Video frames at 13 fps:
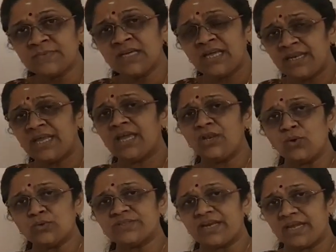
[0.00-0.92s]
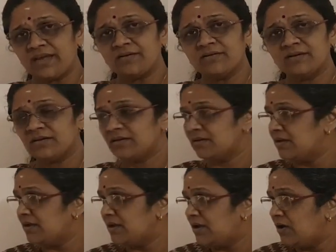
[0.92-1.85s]
NaNO3.
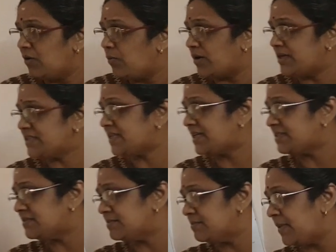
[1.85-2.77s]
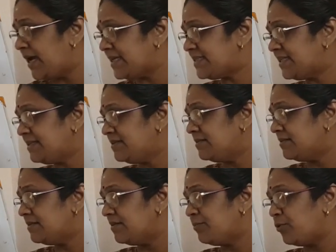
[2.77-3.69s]
What is that acid?
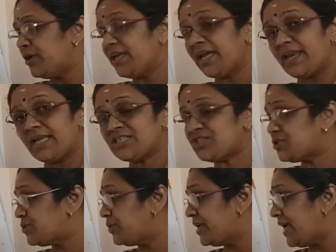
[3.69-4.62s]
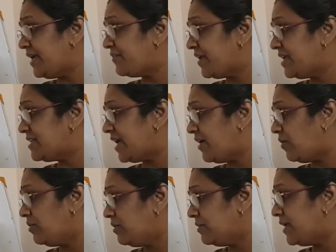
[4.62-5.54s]
Putting an H to the nitrate
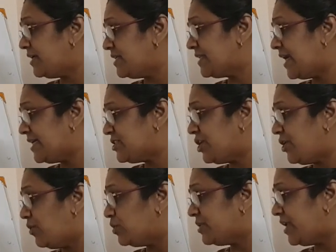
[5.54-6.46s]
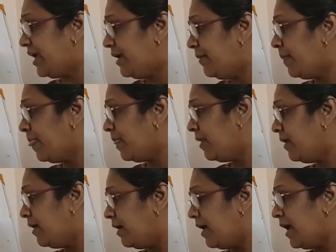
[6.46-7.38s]
ion, that is HNO3,
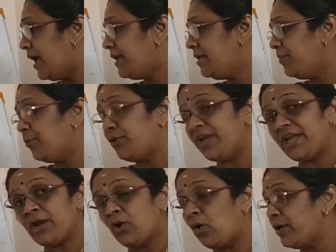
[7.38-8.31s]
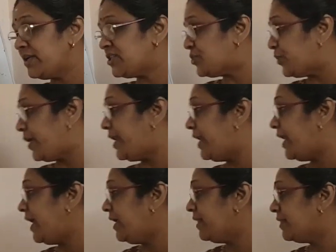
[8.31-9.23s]
and putting an OH to
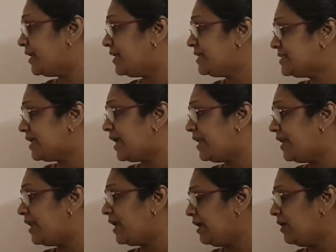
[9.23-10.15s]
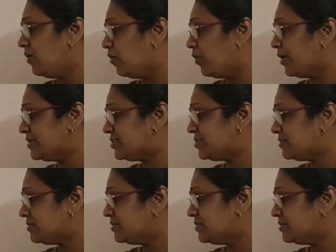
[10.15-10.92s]
Na, that is NaOH.